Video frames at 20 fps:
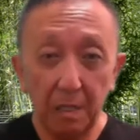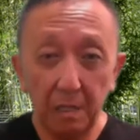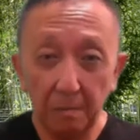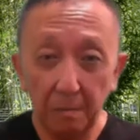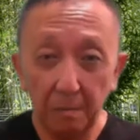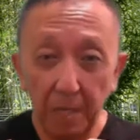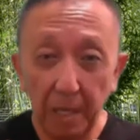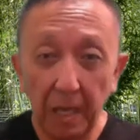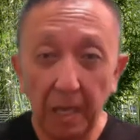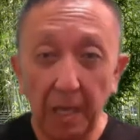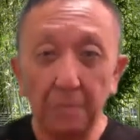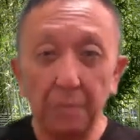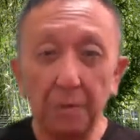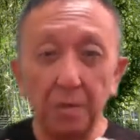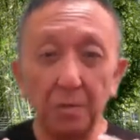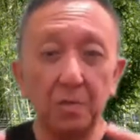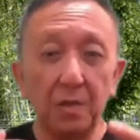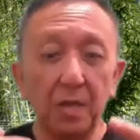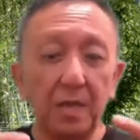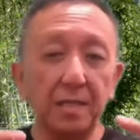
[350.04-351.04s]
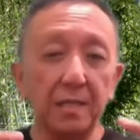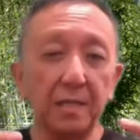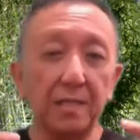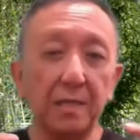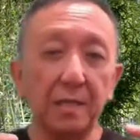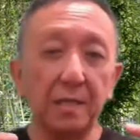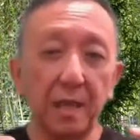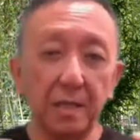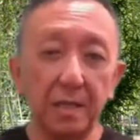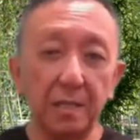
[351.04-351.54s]
be able to
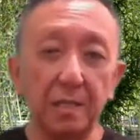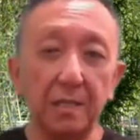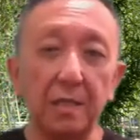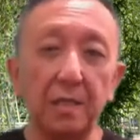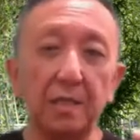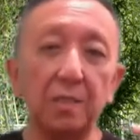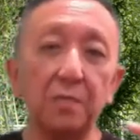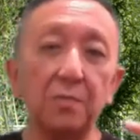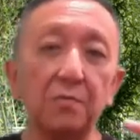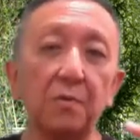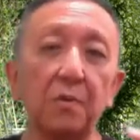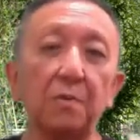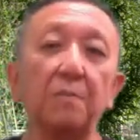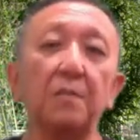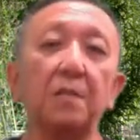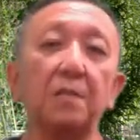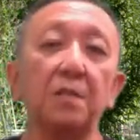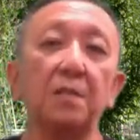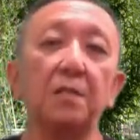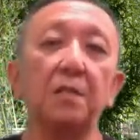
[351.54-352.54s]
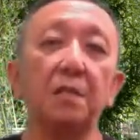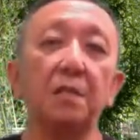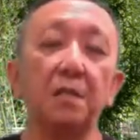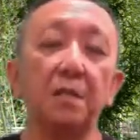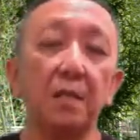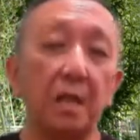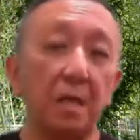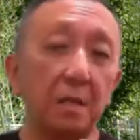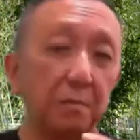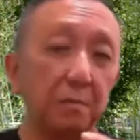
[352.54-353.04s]
assess things from a distance
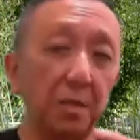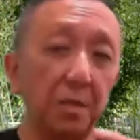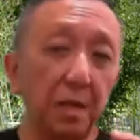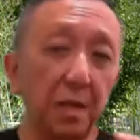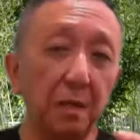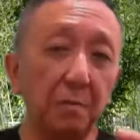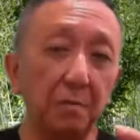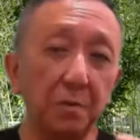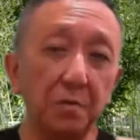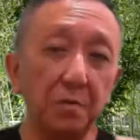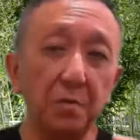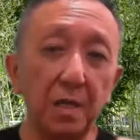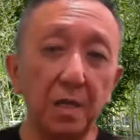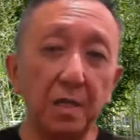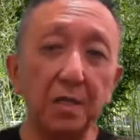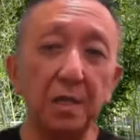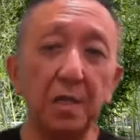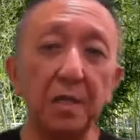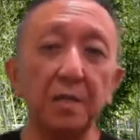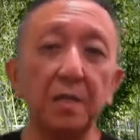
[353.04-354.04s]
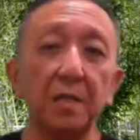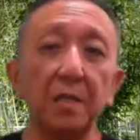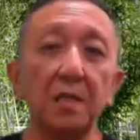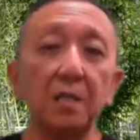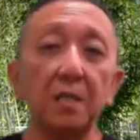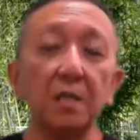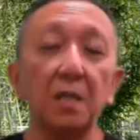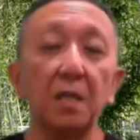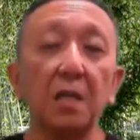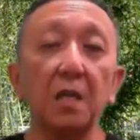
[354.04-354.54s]
and be able to assess
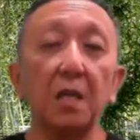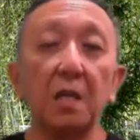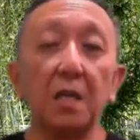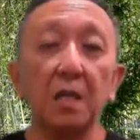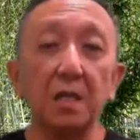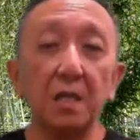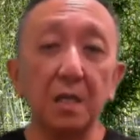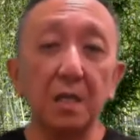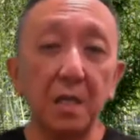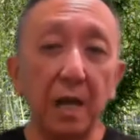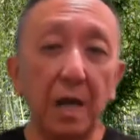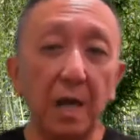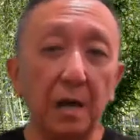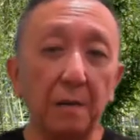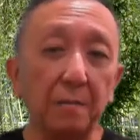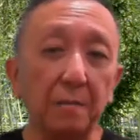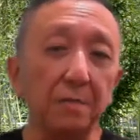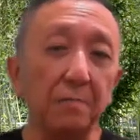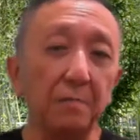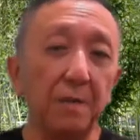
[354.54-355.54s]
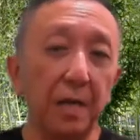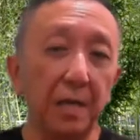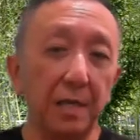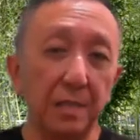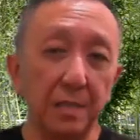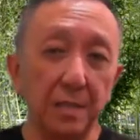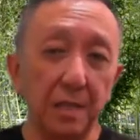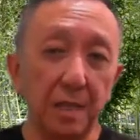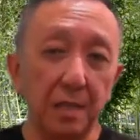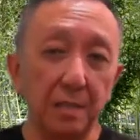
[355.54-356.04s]
things in a calmer
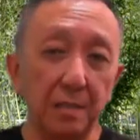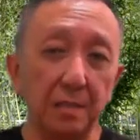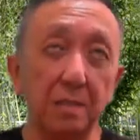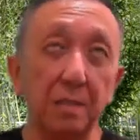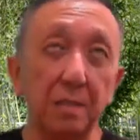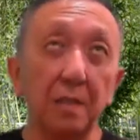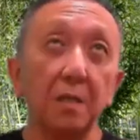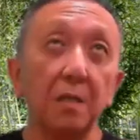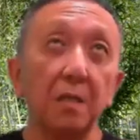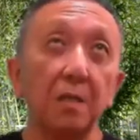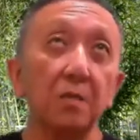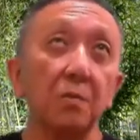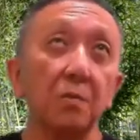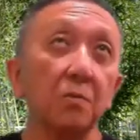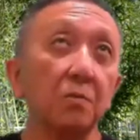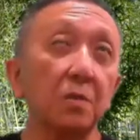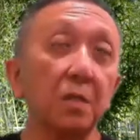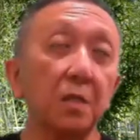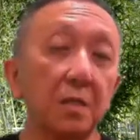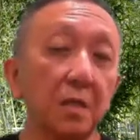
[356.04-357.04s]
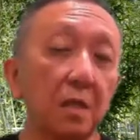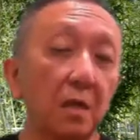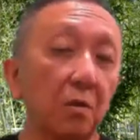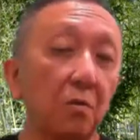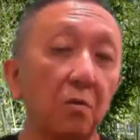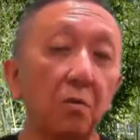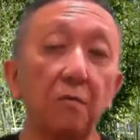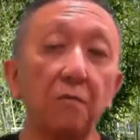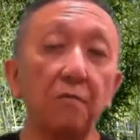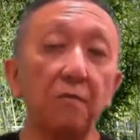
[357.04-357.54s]
mindset. So these are
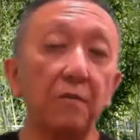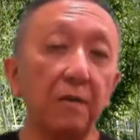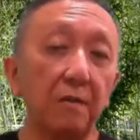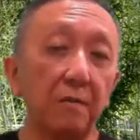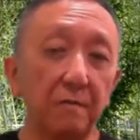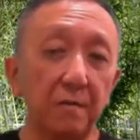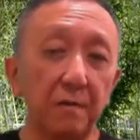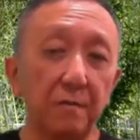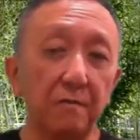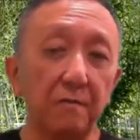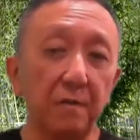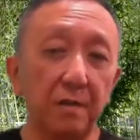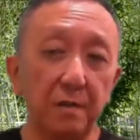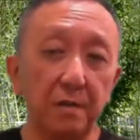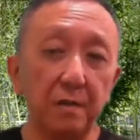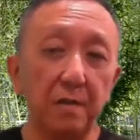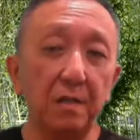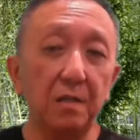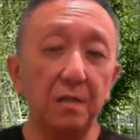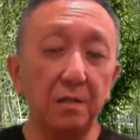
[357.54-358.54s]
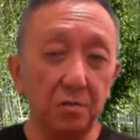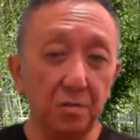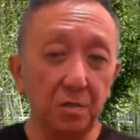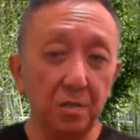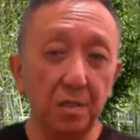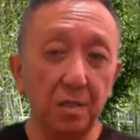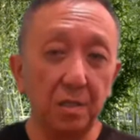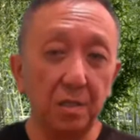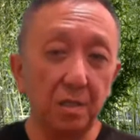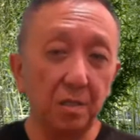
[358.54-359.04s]
all very, very
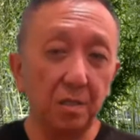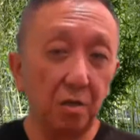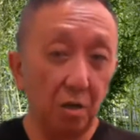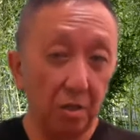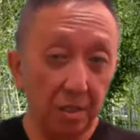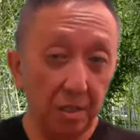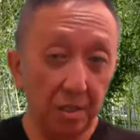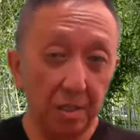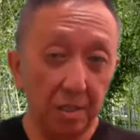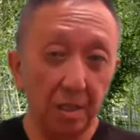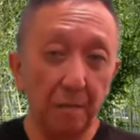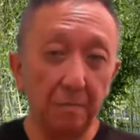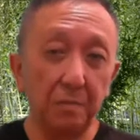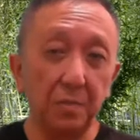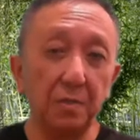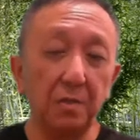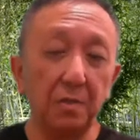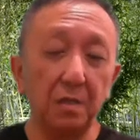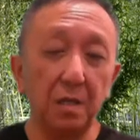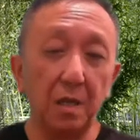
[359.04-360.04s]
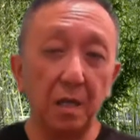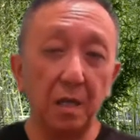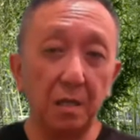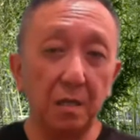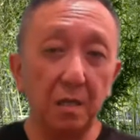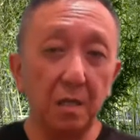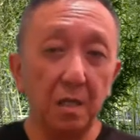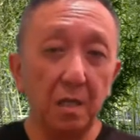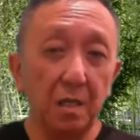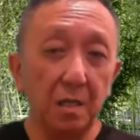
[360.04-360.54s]
interesting concepts and
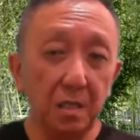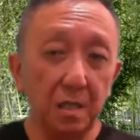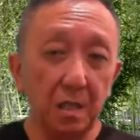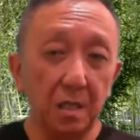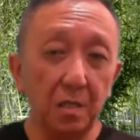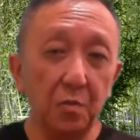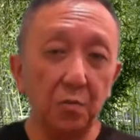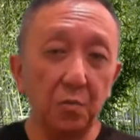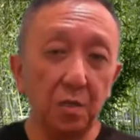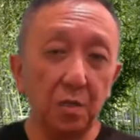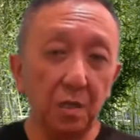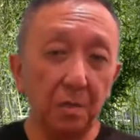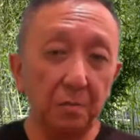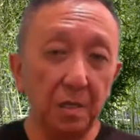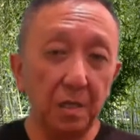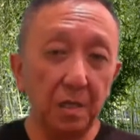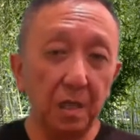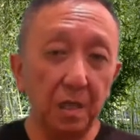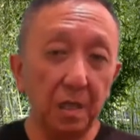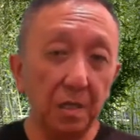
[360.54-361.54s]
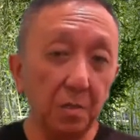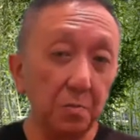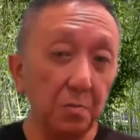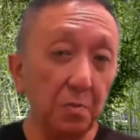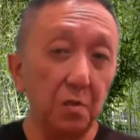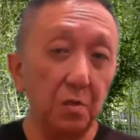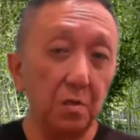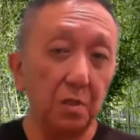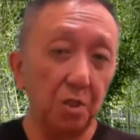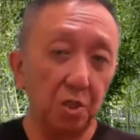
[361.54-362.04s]
things which are being
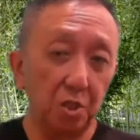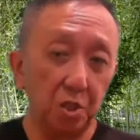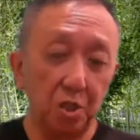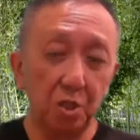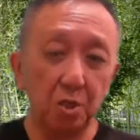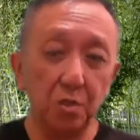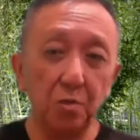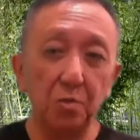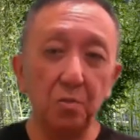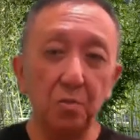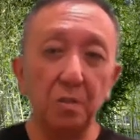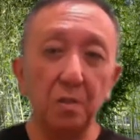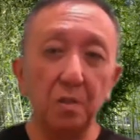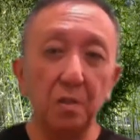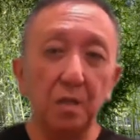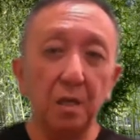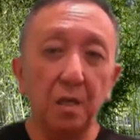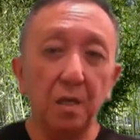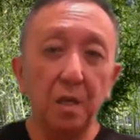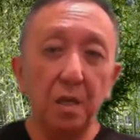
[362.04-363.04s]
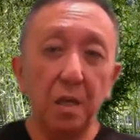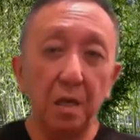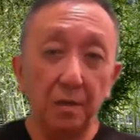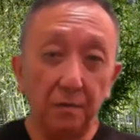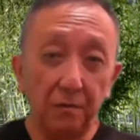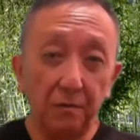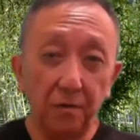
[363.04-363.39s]
explored in Qigong. And of